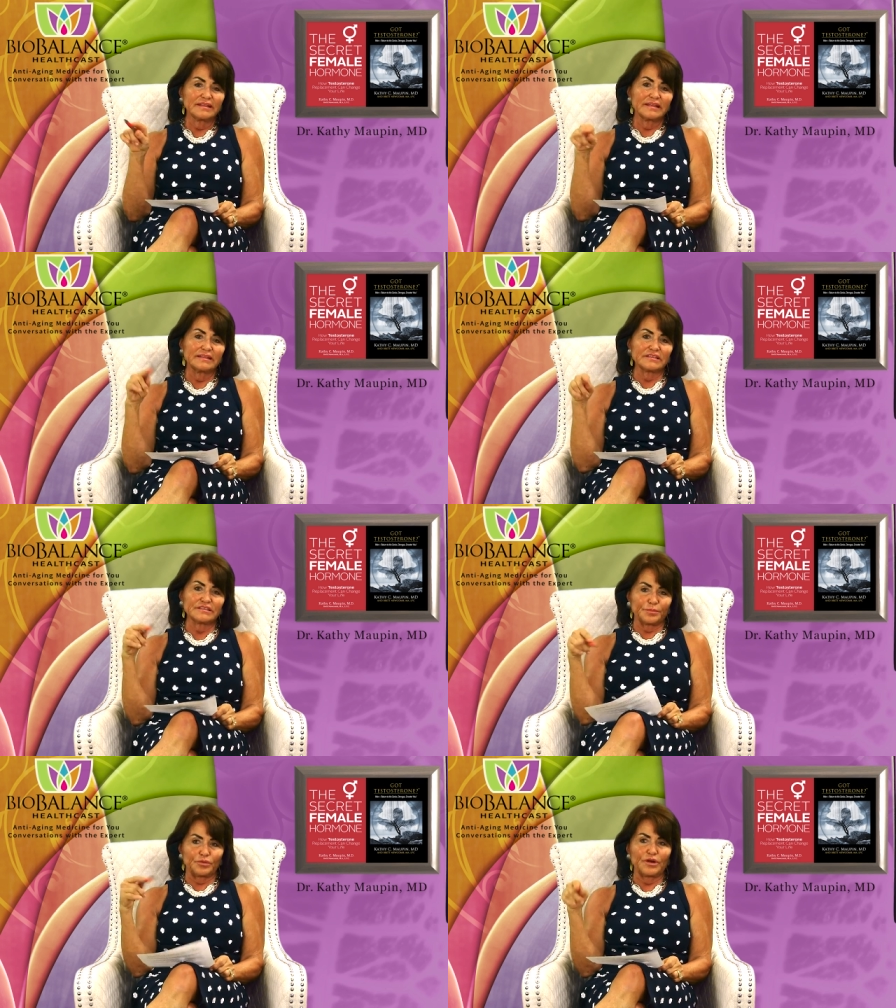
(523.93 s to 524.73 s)
then this
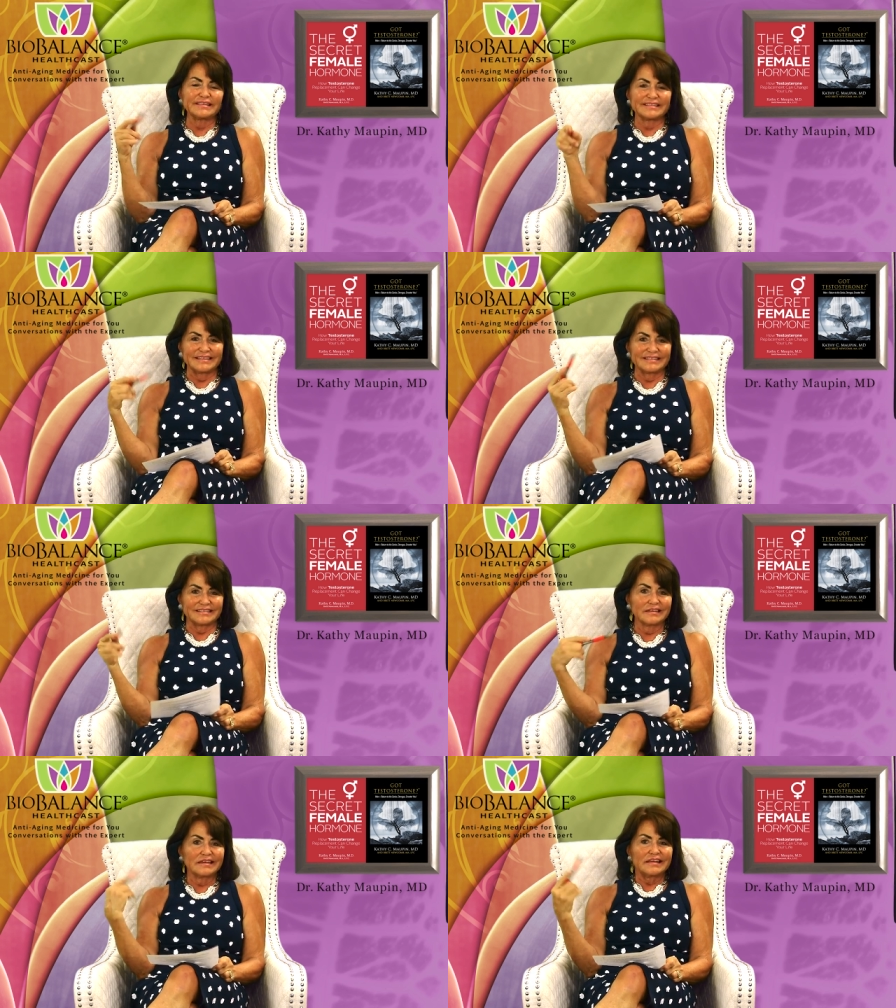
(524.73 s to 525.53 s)

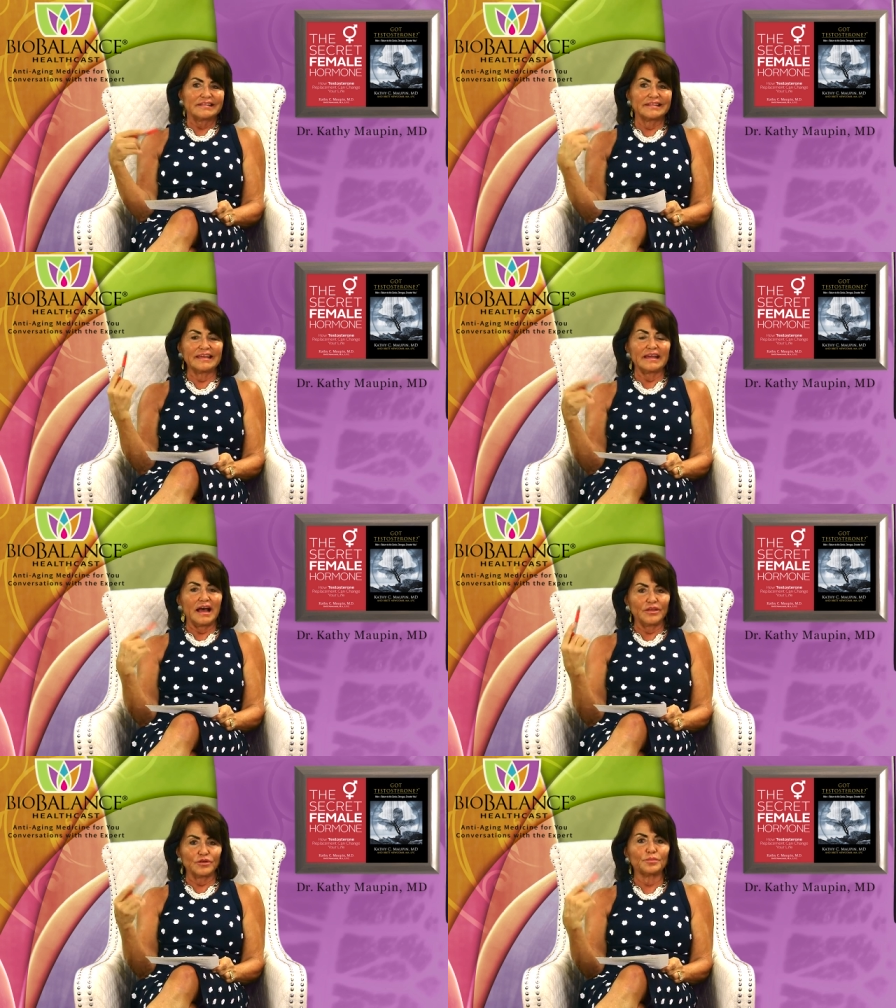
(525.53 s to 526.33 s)
suppresses the
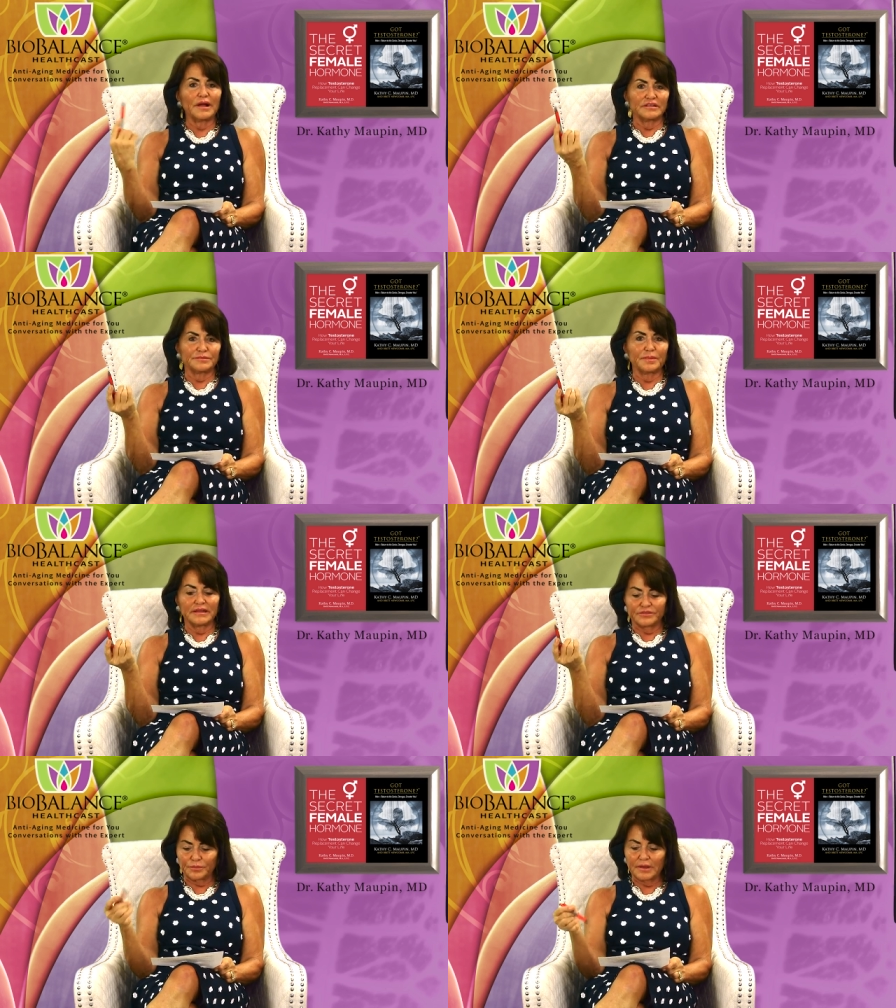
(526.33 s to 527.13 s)
other brown
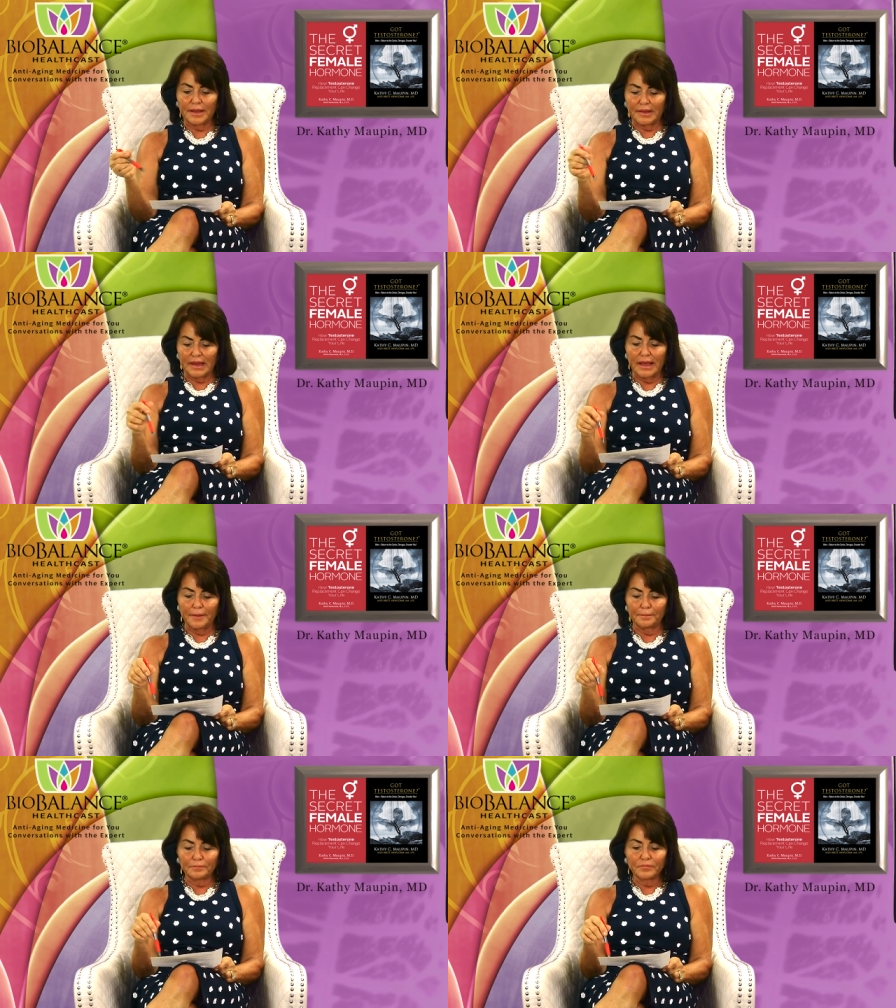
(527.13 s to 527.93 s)
spots from coming up.